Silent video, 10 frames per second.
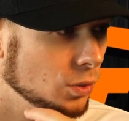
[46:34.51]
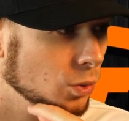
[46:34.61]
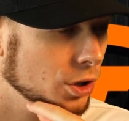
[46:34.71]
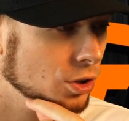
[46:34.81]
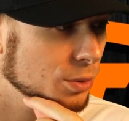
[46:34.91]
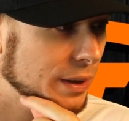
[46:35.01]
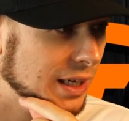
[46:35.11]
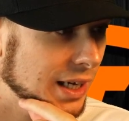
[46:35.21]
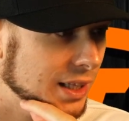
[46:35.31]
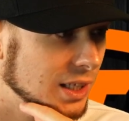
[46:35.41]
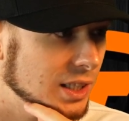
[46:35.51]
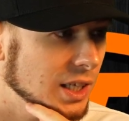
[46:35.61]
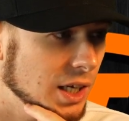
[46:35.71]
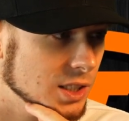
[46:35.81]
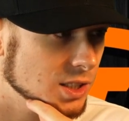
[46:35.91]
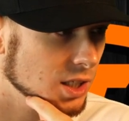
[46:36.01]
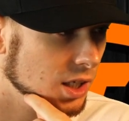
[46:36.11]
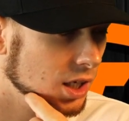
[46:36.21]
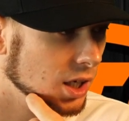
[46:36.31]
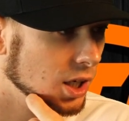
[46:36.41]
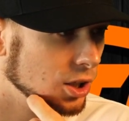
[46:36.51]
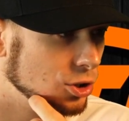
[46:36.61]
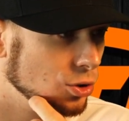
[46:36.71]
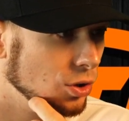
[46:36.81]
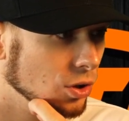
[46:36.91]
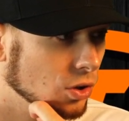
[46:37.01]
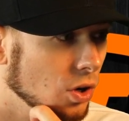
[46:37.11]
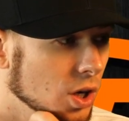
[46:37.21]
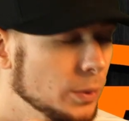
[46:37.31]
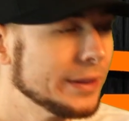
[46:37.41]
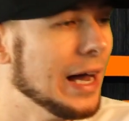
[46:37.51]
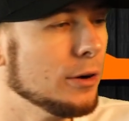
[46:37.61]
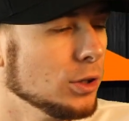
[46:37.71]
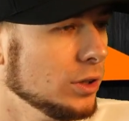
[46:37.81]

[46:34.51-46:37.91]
what your mechanic does to your car without you.